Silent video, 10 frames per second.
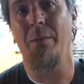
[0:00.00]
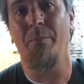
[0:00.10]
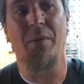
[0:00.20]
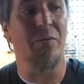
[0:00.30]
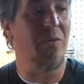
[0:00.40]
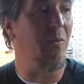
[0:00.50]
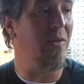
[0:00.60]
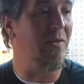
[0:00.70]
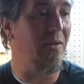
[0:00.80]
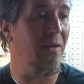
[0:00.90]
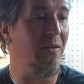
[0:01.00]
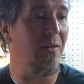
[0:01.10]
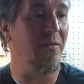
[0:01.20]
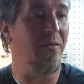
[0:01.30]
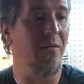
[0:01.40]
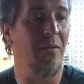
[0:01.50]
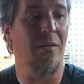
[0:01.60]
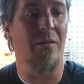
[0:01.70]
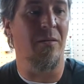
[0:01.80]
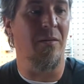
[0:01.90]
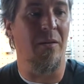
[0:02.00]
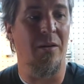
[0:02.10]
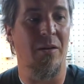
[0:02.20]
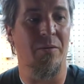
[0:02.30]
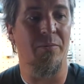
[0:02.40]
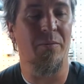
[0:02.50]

There was one set that, you know,